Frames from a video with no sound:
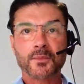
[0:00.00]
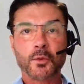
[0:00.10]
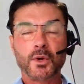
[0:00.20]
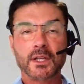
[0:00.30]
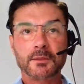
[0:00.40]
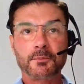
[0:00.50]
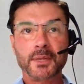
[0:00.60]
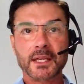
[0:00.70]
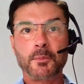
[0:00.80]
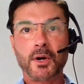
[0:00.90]
one
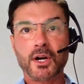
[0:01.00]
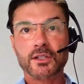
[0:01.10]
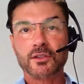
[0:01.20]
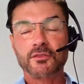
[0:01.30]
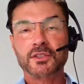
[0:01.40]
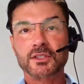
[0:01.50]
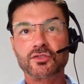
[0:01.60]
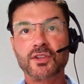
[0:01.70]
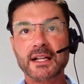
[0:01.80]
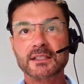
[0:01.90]
big part of the
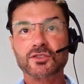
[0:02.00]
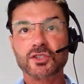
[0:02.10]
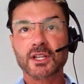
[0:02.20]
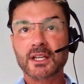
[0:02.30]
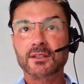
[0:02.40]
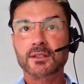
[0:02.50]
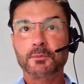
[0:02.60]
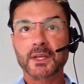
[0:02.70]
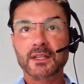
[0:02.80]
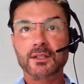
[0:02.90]
strategy is the
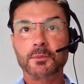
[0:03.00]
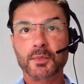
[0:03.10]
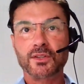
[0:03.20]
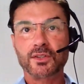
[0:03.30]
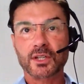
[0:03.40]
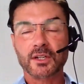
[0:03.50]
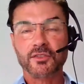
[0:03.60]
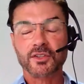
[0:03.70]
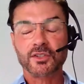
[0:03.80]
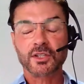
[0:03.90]

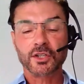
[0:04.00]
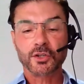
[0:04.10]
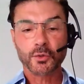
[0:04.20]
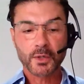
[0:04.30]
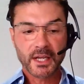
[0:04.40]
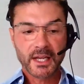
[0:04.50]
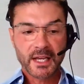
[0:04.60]
PSERF, is the new